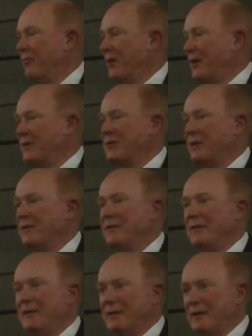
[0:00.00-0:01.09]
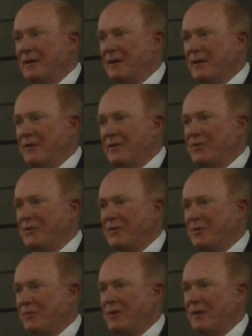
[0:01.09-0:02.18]
But listen, this is
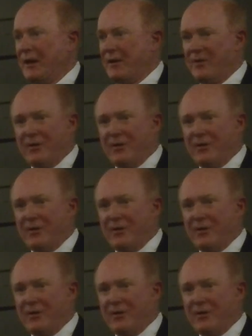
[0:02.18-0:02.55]
a real honor.